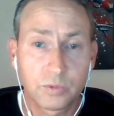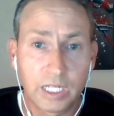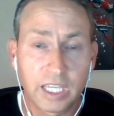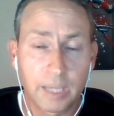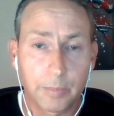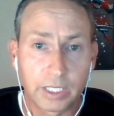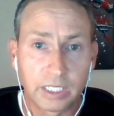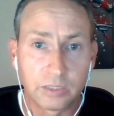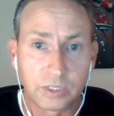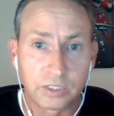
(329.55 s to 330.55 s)
really keeping it
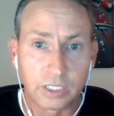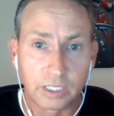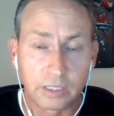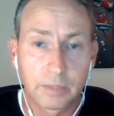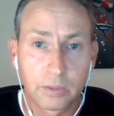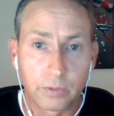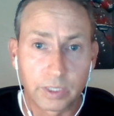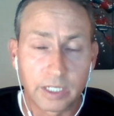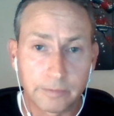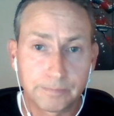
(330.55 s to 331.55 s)
interesting
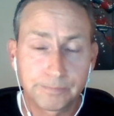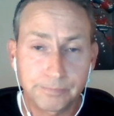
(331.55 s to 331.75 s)
right now.